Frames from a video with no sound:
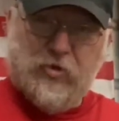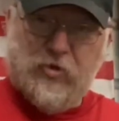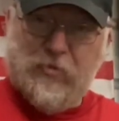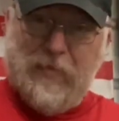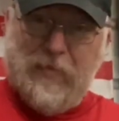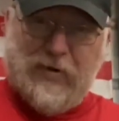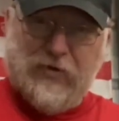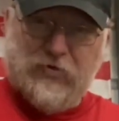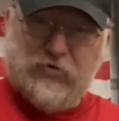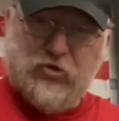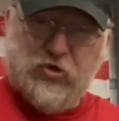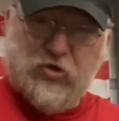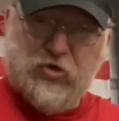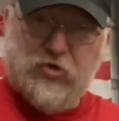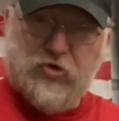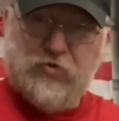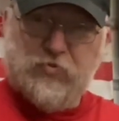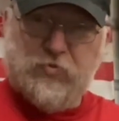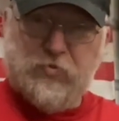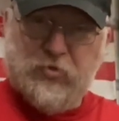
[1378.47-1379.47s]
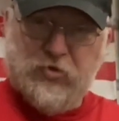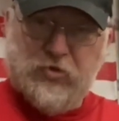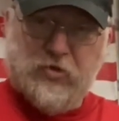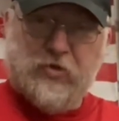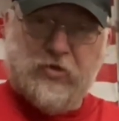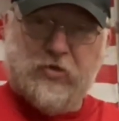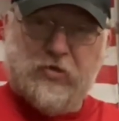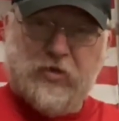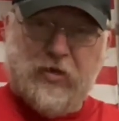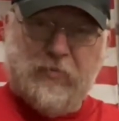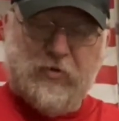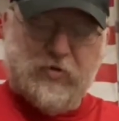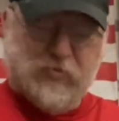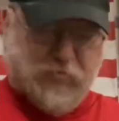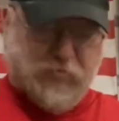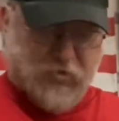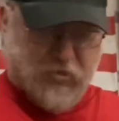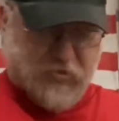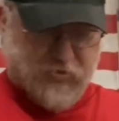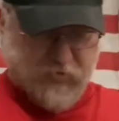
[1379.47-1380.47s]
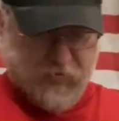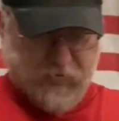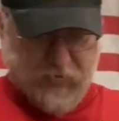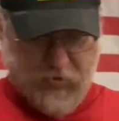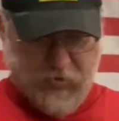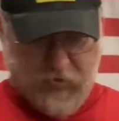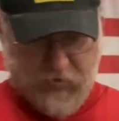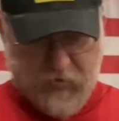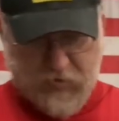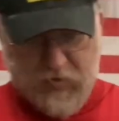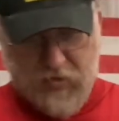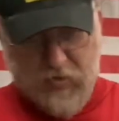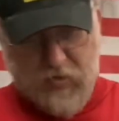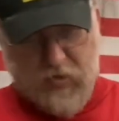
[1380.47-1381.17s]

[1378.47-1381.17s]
amount of turns we put in here and how much pressure we put on it.